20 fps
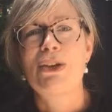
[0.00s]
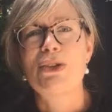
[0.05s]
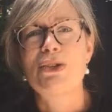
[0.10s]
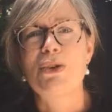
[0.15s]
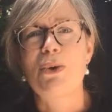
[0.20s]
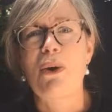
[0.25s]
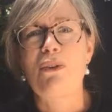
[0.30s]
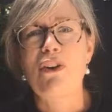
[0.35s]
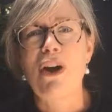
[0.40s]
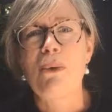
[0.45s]

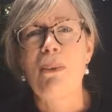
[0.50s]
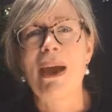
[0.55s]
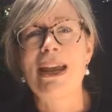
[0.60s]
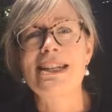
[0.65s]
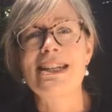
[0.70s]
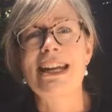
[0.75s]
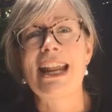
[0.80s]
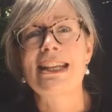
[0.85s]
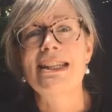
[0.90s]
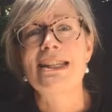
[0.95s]
So off I
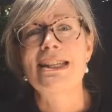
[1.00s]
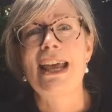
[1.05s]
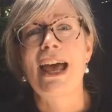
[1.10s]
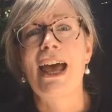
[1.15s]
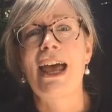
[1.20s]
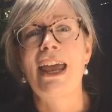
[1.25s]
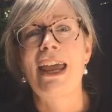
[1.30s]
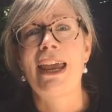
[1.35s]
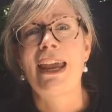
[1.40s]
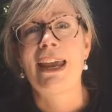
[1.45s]
went, and
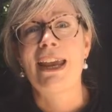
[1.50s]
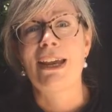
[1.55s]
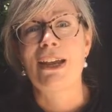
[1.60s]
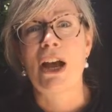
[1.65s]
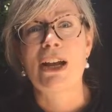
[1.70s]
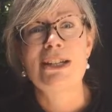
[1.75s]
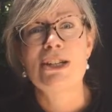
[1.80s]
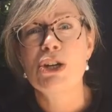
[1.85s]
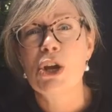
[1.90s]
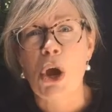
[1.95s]
I
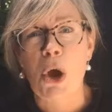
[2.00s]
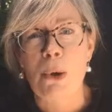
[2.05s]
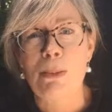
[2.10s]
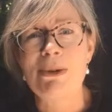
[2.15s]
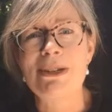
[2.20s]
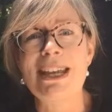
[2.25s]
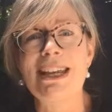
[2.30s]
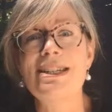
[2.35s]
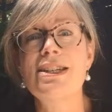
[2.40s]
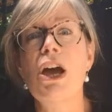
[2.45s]
didn't
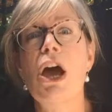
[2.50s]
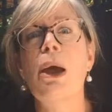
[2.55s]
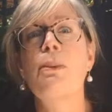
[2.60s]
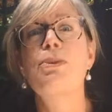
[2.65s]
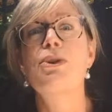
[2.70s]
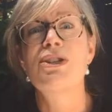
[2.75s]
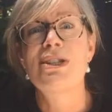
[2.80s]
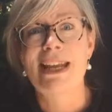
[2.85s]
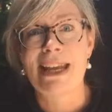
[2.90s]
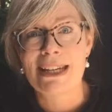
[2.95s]
co-present, I
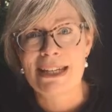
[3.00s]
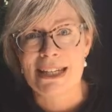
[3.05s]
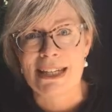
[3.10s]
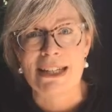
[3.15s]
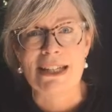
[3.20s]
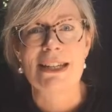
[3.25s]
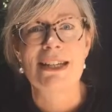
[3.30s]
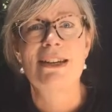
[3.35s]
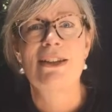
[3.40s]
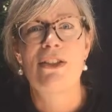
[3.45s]

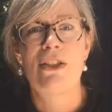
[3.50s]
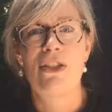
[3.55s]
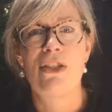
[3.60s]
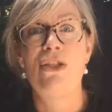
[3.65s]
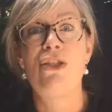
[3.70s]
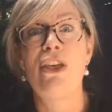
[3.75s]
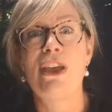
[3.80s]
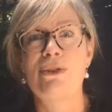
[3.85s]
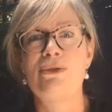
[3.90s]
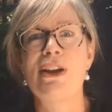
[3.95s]
presented
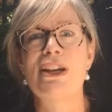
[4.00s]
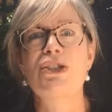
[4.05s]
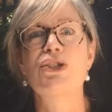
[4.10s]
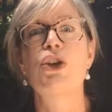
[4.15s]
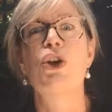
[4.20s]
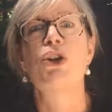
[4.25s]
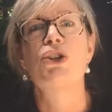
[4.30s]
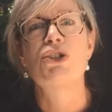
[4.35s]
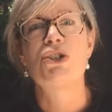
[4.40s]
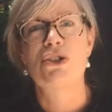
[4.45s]
the
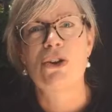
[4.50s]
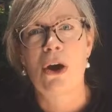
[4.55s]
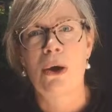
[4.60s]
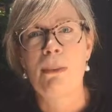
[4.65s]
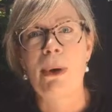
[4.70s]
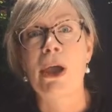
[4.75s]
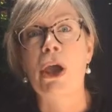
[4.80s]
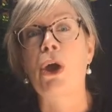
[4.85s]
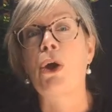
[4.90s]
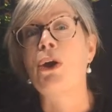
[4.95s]
research
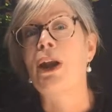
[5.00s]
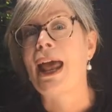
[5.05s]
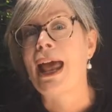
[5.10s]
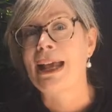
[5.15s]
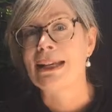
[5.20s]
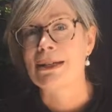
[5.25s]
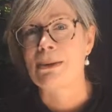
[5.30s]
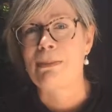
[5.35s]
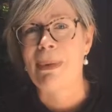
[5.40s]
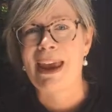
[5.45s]
on my own
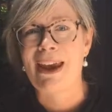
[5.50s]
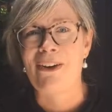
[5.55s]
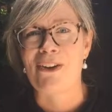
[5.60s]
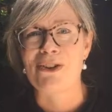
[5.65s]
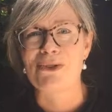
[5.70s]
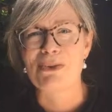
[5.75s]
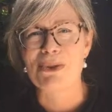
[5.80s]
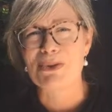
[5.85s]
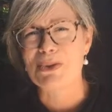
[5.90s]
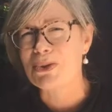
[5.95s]
as a
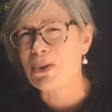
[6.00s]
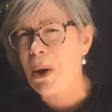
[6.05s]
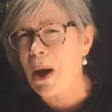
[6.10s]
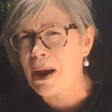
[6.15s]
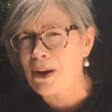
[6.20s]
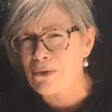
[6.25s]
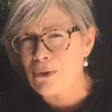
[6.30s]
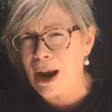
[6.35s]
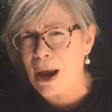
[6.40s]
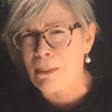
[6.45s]
parent, which was
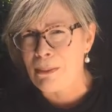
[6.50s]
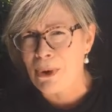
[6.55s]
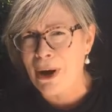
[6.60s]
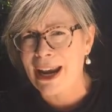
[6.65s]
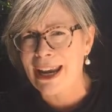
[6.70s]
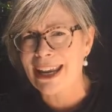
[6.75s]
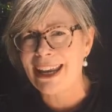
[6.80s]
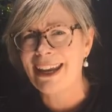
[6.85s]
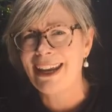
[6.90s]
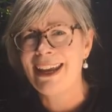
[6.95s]
quite
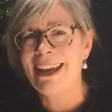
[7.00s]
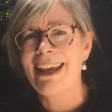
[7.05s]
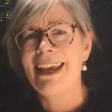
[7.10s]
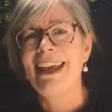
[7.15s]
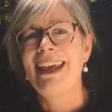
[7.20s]
groundbreaking.